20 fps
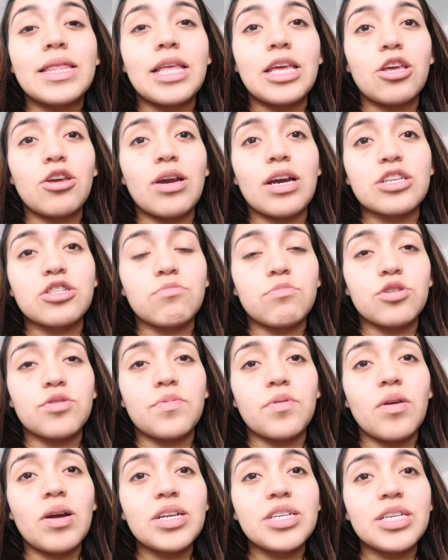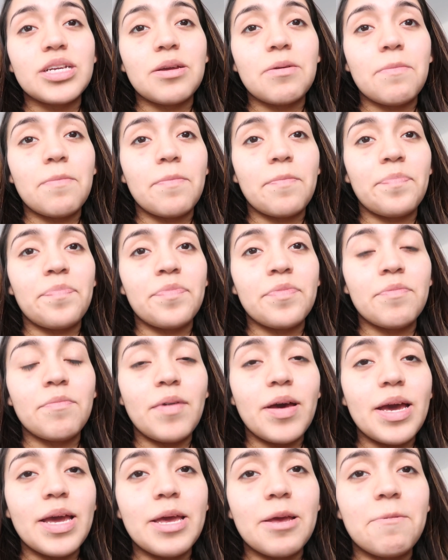thank you guys so much for watching.
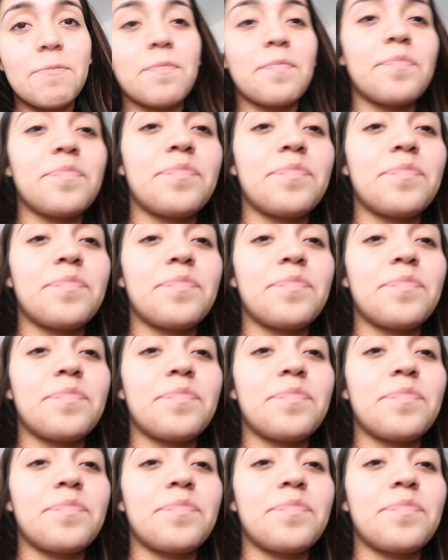Bye.